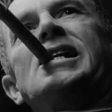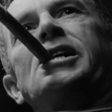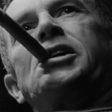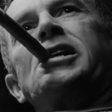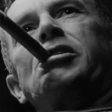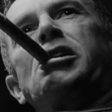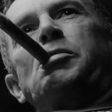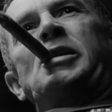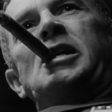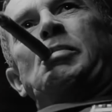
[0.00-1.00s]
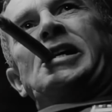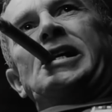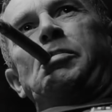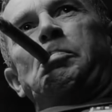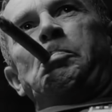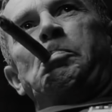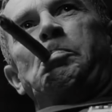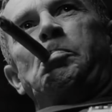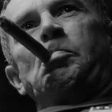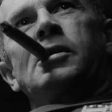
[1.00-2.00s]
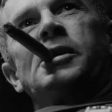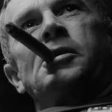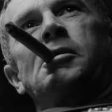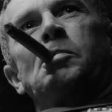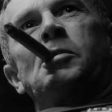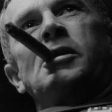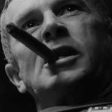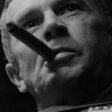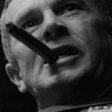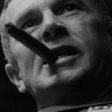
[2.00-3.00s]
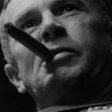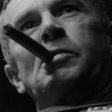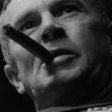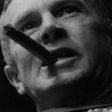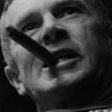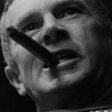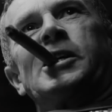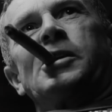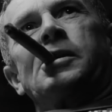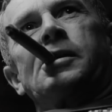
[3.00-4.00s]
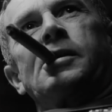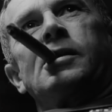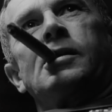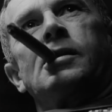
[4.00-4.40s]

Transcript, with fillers: a decision is being made. War is too important to be left to politicians.